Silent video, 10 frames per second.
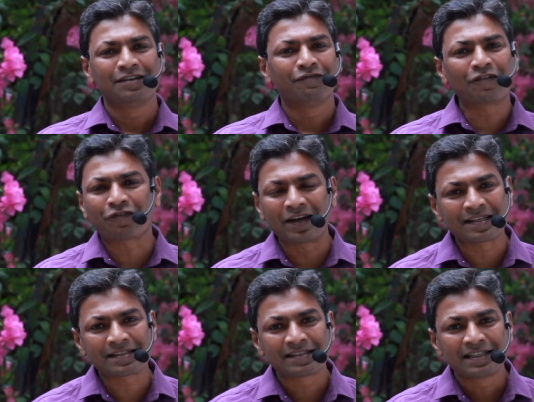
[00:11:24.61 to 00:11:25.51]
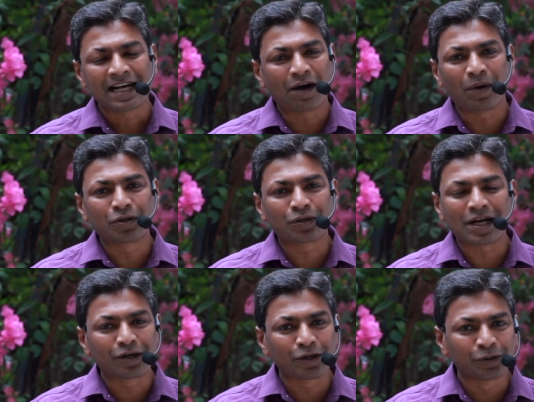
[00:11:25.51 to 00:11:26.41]
Well, friends, I want to
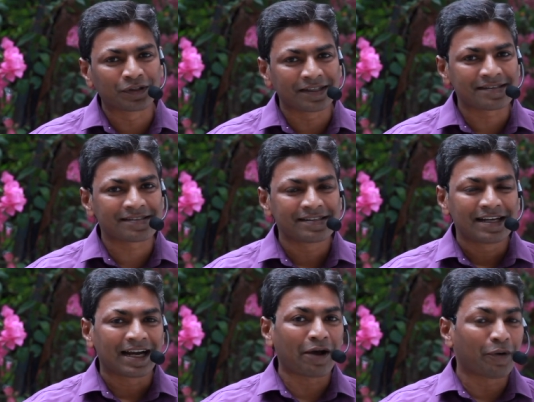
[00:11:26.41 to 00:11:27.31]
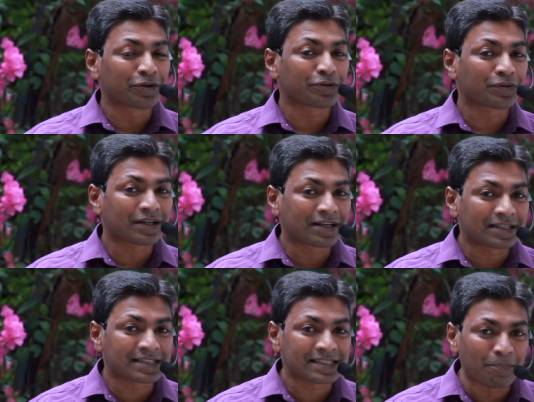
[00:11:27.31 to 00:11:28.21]
conclude this, and I want to
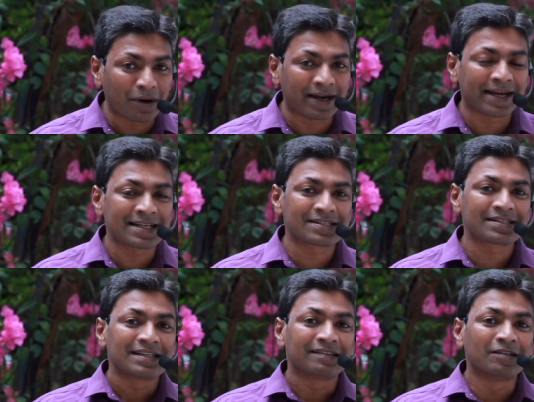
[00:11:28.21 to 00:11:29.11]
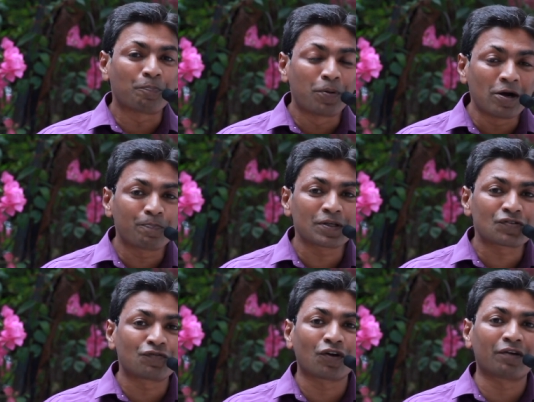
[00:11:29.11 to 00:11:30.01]
summarize the
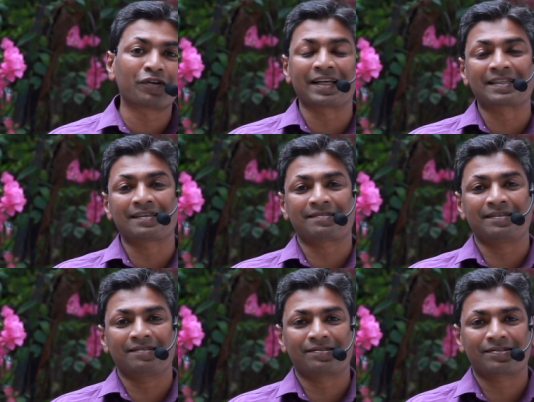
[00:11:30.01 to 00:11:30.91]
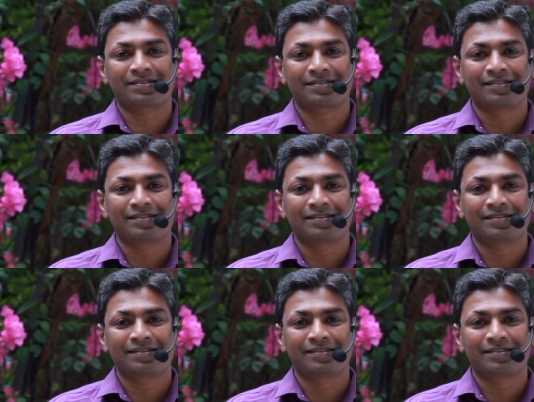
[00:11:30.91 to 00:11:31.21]
purpose for our existence.